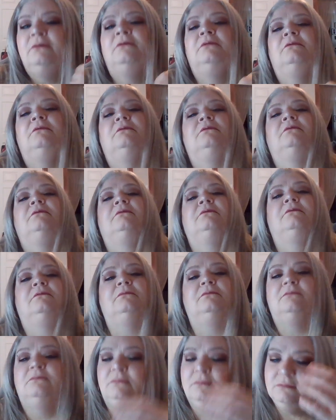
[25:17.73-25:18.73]

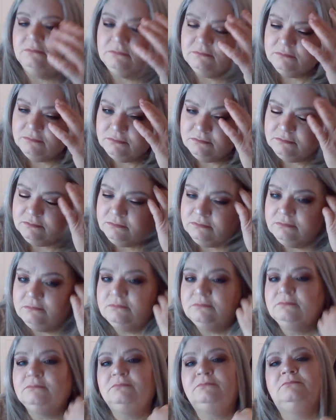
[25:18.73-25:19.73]

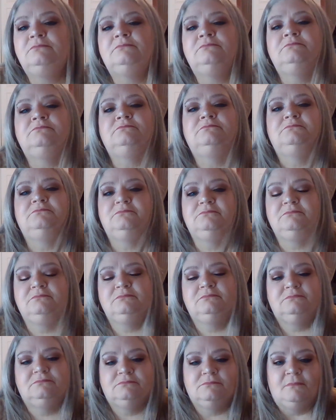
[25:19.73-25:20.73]

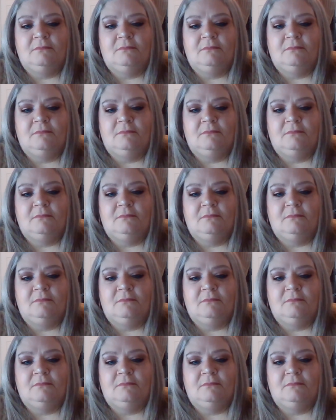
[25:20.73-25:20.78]
(no one is talking)